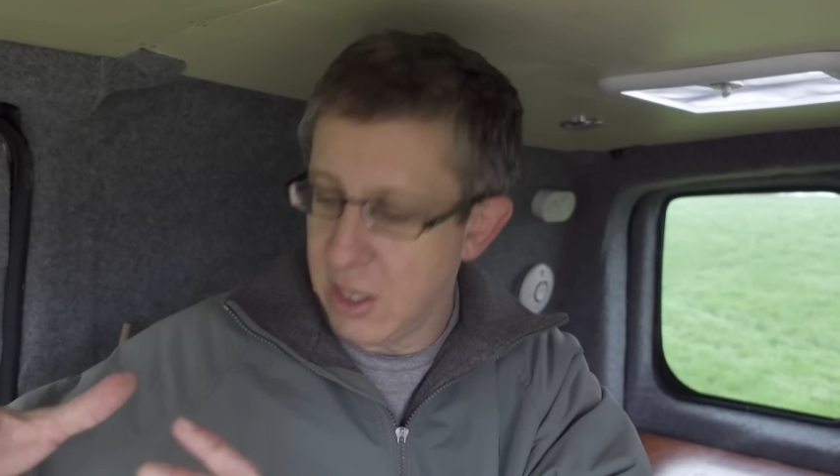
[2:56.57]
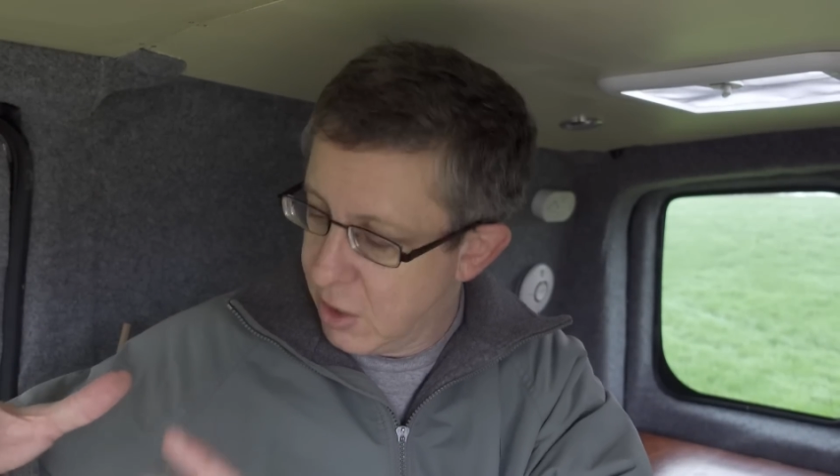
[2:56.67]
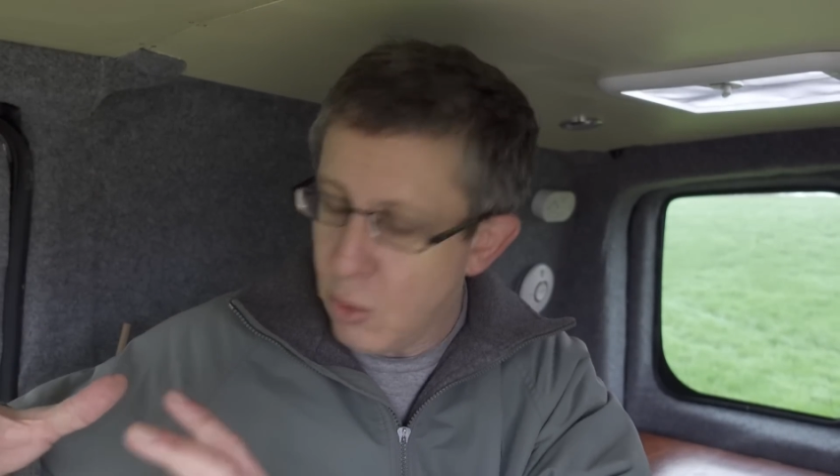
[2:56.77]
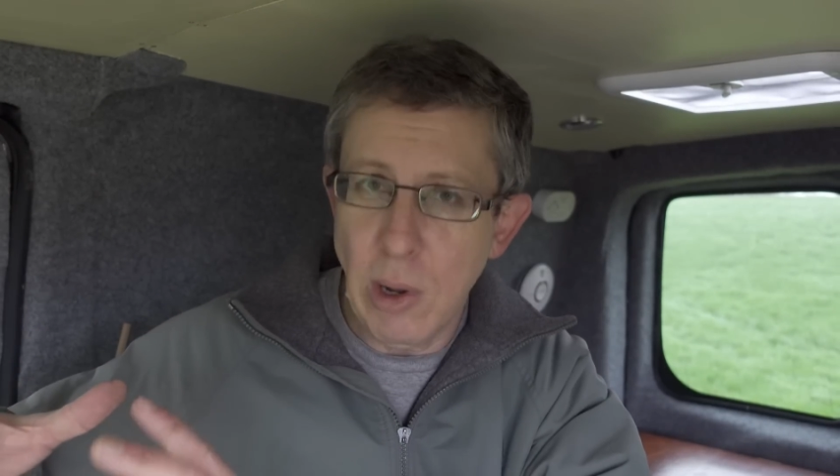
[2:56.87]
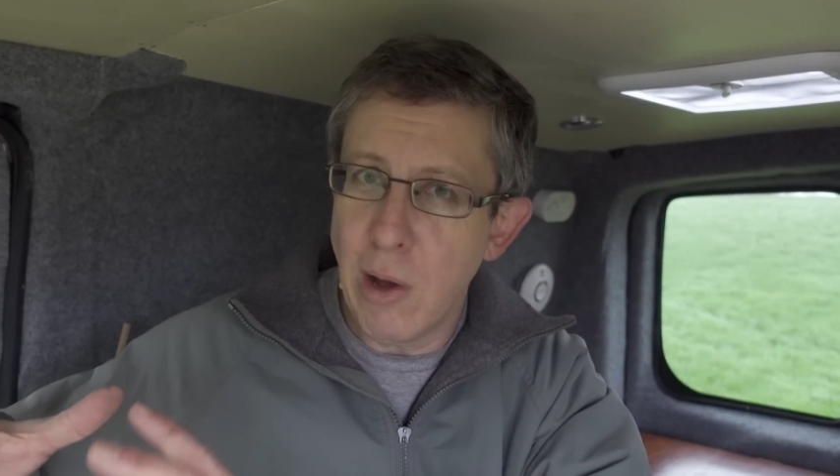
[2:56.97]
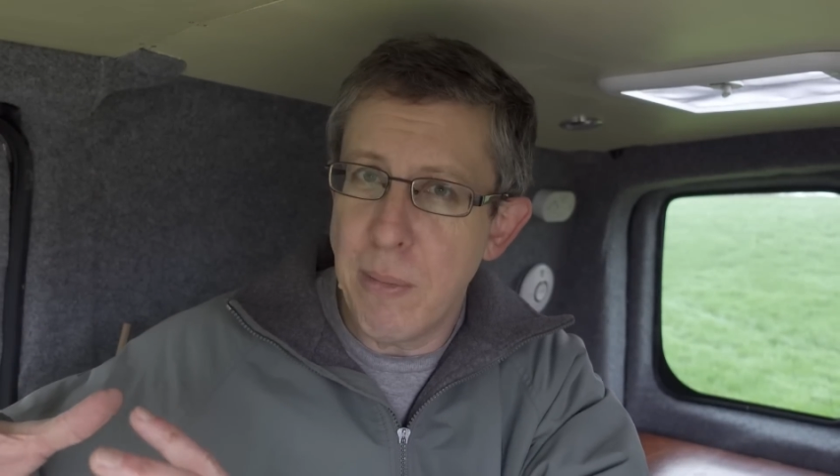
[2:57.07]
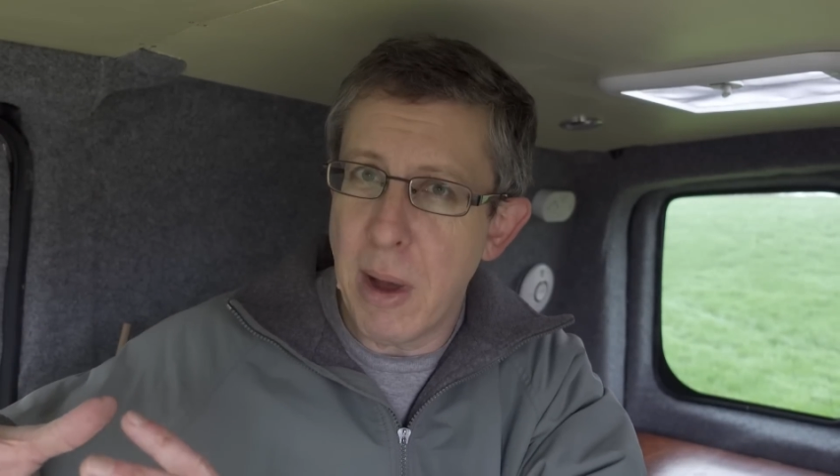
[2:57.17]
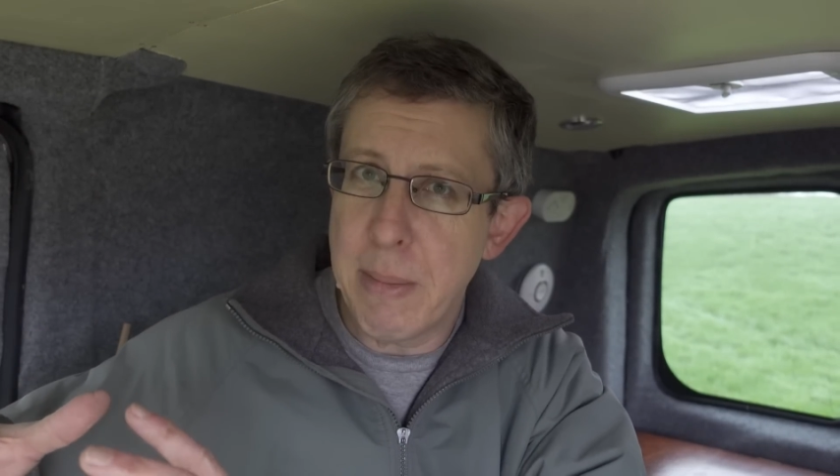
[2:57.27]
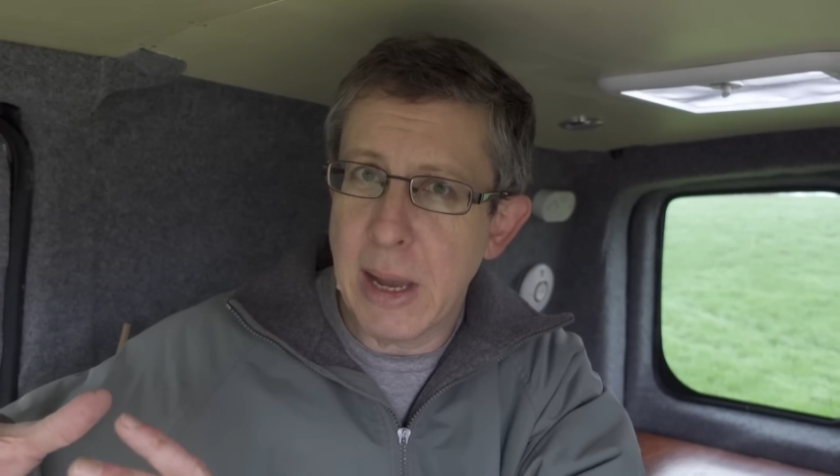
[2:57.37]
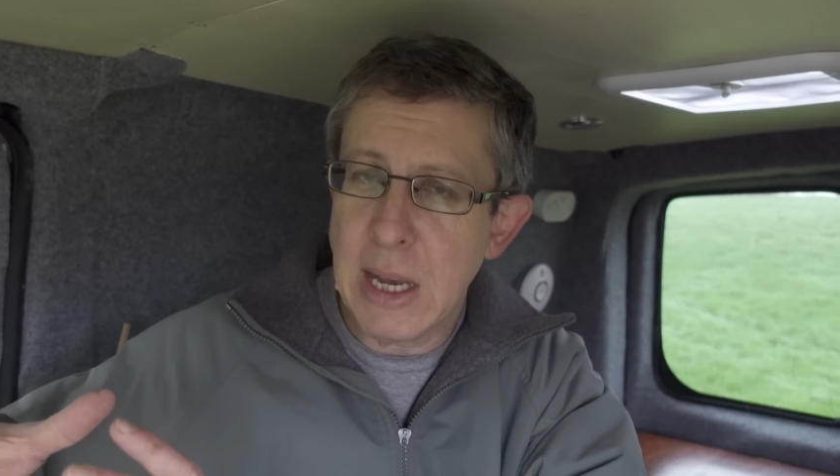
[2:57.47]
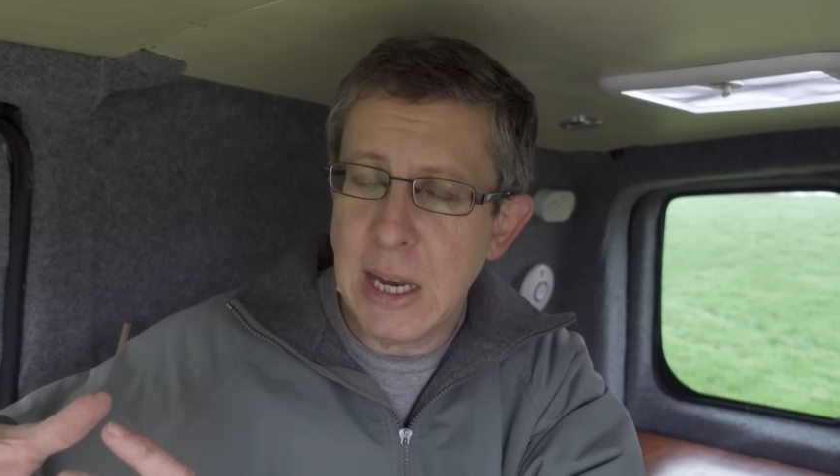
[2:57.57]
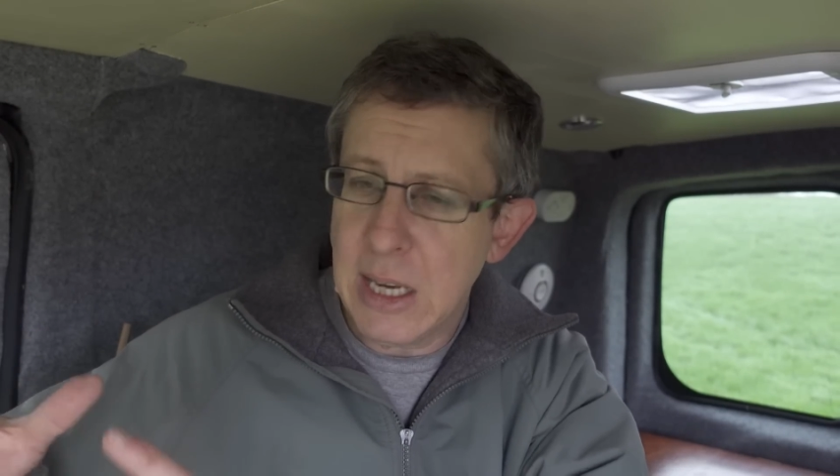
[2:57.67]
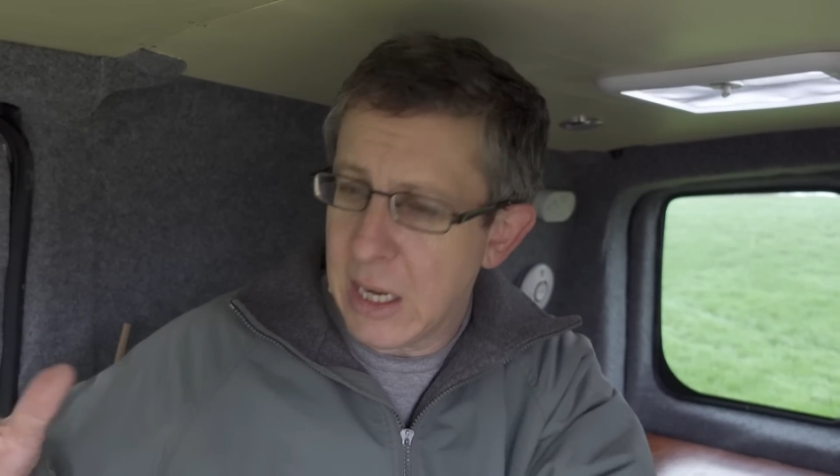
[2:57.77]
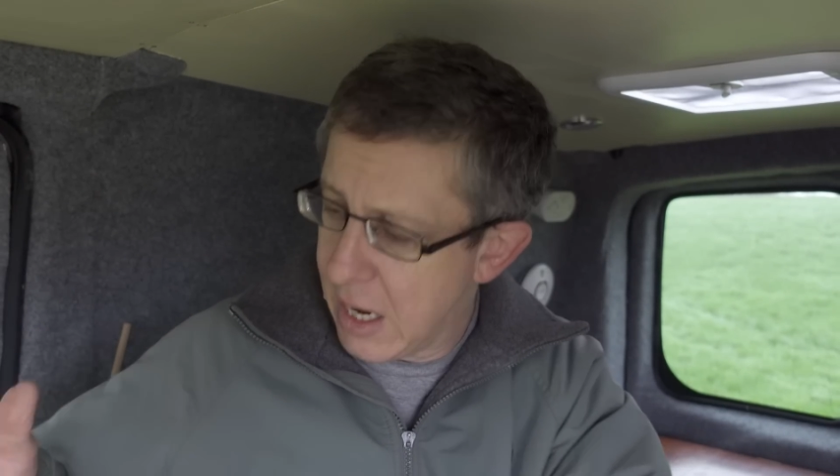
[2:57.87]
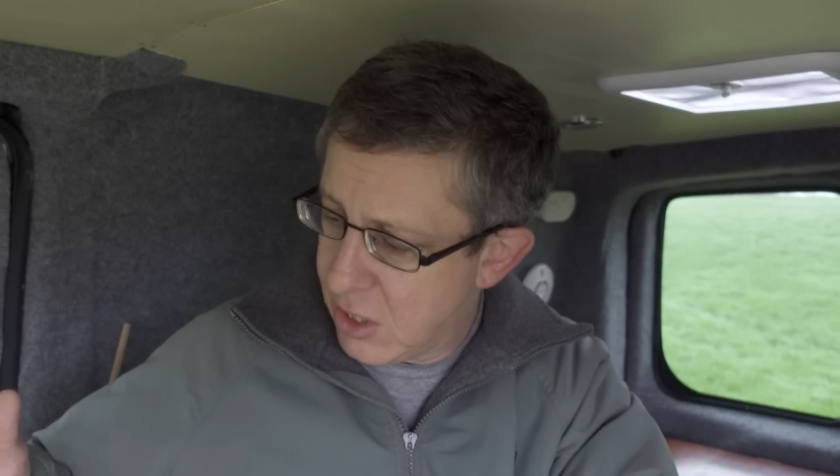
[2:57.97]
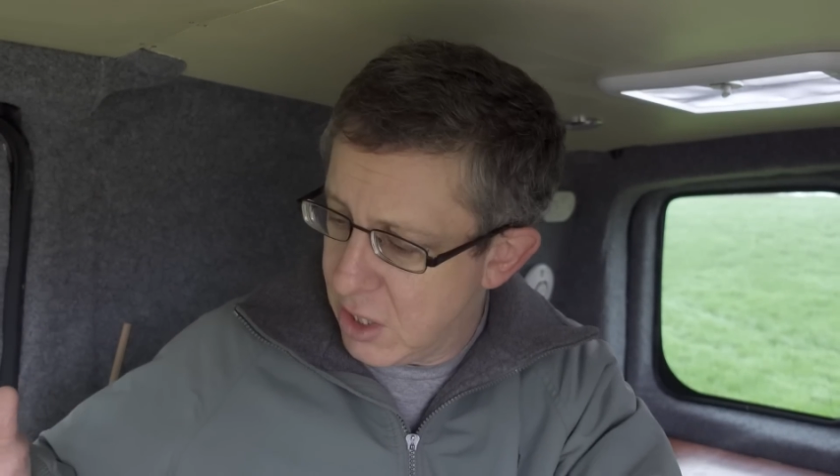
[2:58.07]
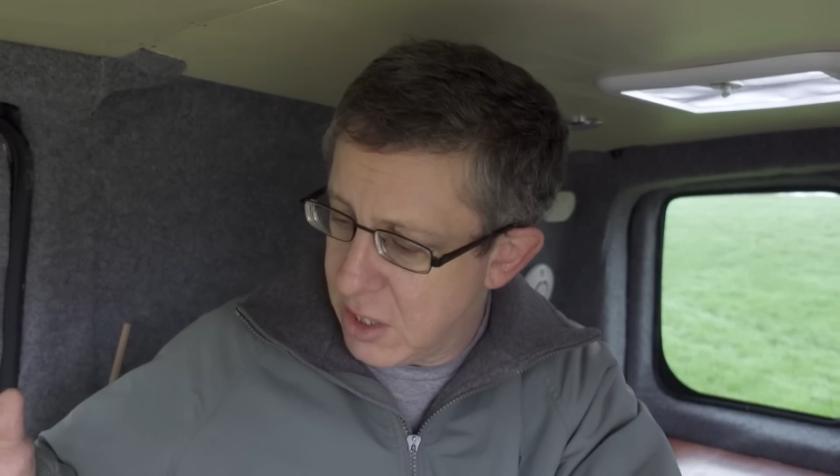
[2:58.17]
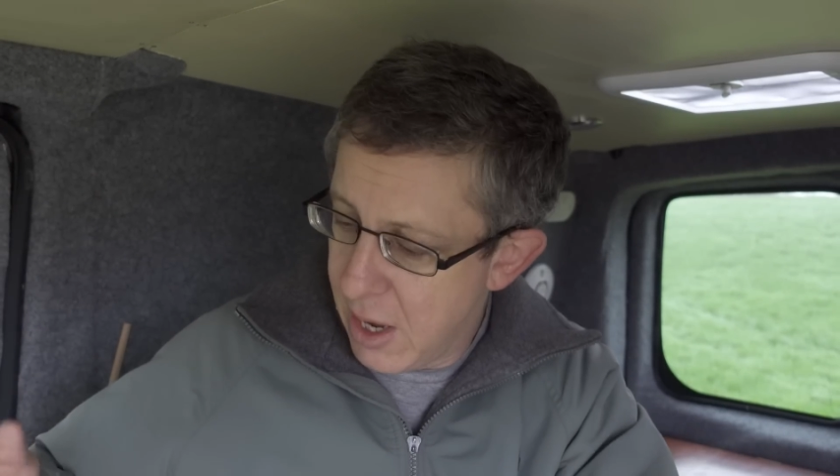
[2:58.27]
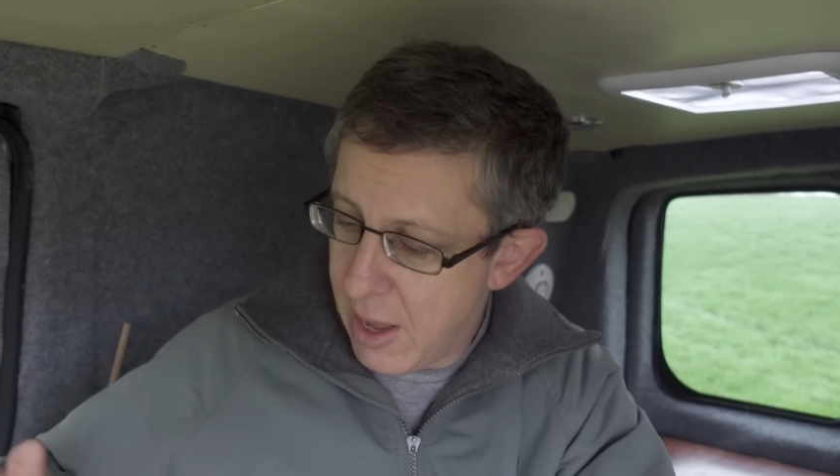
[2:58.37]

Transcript: I do love my magnetic catches,